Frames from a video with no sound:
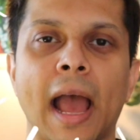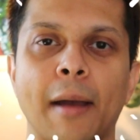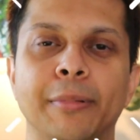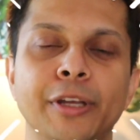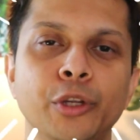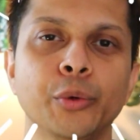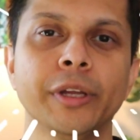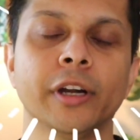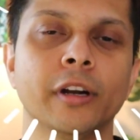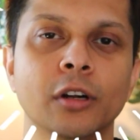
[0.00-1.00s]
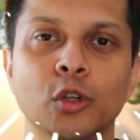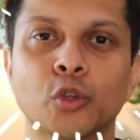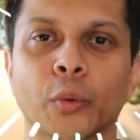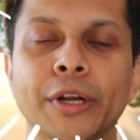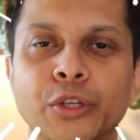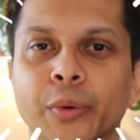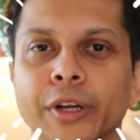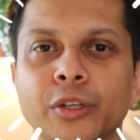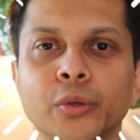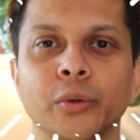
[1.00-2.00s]
Happy New Year
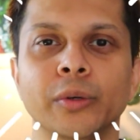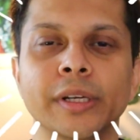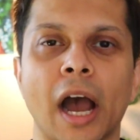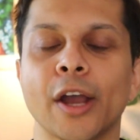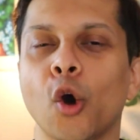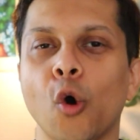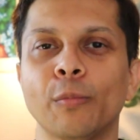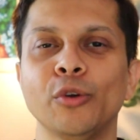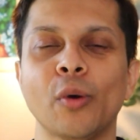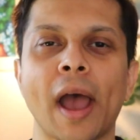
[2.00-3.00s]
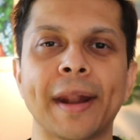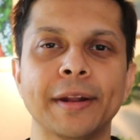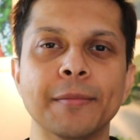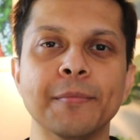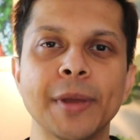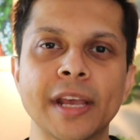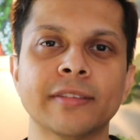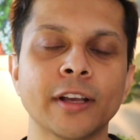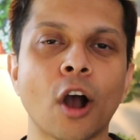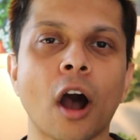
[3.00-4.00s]
2022. I hope you had an
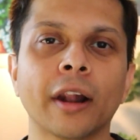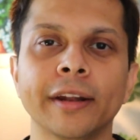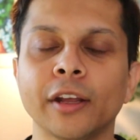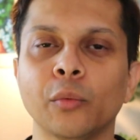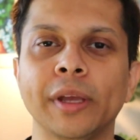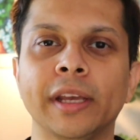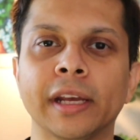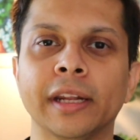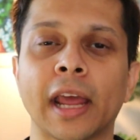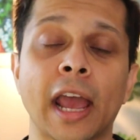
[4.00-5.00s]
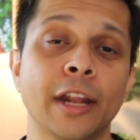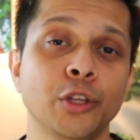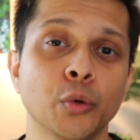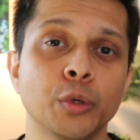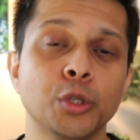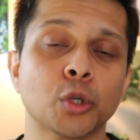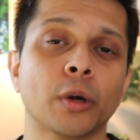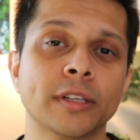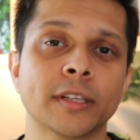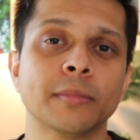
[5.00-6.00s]
amazing holiday weekend and you
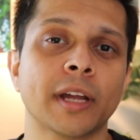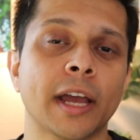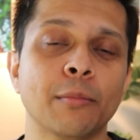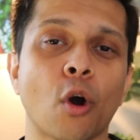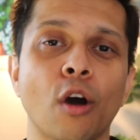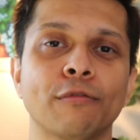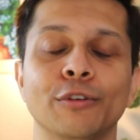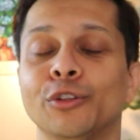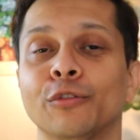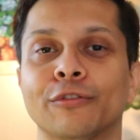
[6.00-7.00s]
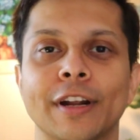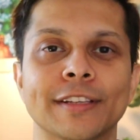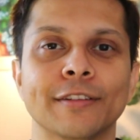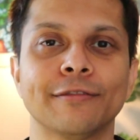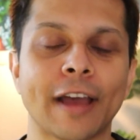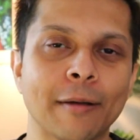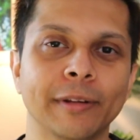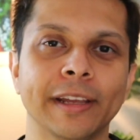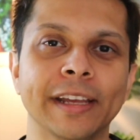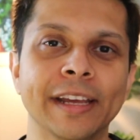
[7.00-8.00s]
enjoyed some time off with your friends and
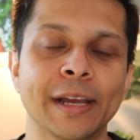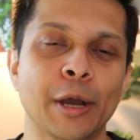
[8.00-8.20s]
family.